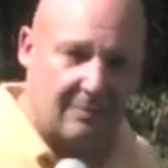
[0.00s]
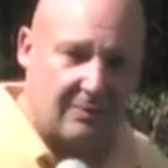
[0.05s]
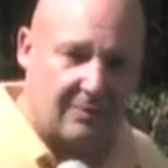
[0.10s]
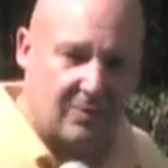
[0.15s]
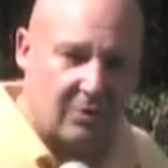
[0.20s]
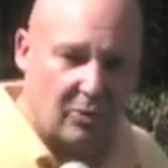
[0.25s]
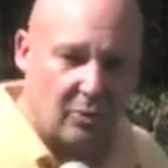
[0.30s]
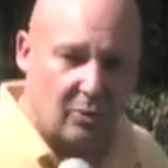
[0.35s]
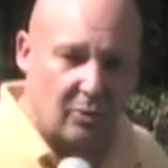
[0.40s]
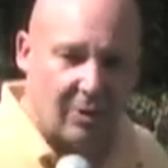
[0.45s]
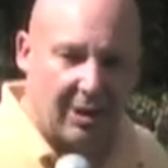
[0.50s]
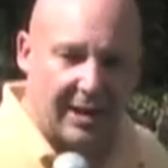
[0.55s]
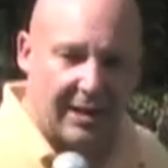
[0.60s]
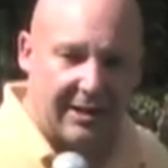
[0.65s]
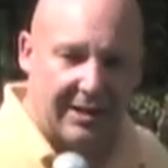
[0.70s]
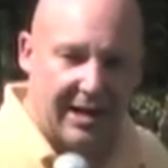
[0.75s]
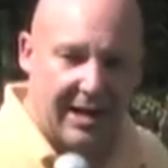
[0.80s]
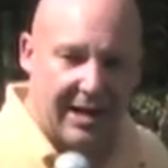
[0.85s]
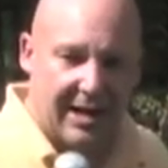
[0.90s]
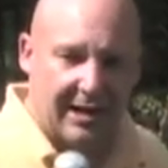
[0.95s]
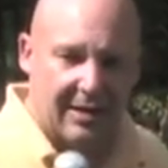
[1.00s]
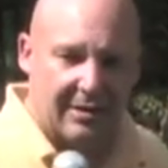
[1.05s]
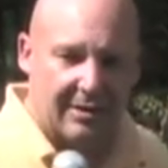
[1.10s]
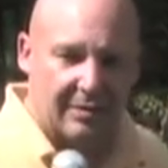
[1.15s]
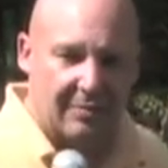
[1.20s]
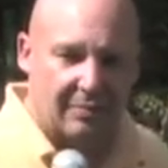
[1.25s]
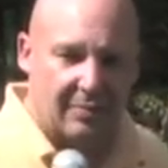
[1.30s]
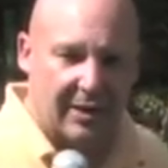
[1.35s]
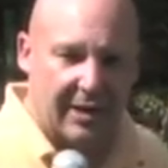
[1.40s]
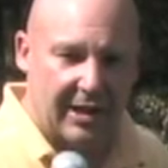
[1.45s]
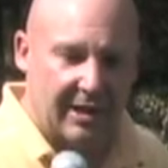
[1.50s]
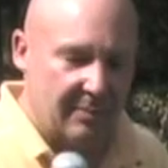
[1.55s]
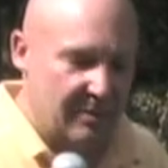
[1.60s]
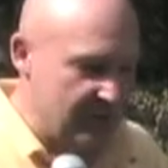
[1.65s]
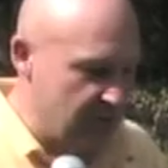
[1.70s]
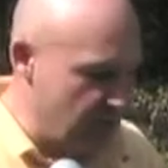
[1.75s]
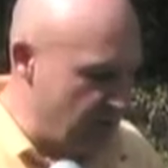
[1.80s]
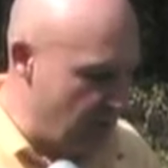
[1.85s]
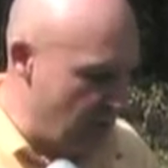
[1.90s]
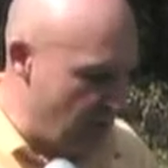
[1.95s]
tool like that and plant them in
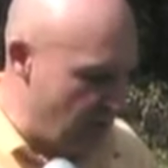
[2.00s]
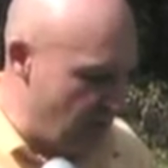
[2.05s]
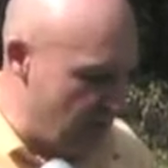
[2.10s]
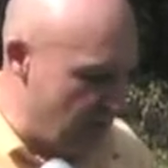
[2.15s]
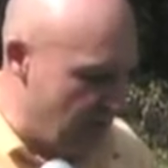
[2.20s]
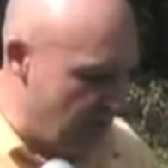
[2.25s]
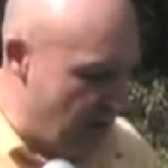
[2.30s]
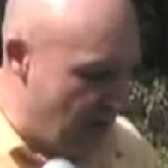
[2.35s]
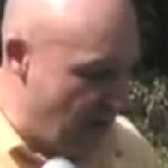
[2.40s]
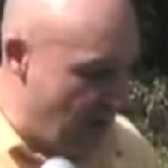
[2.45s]
your yard.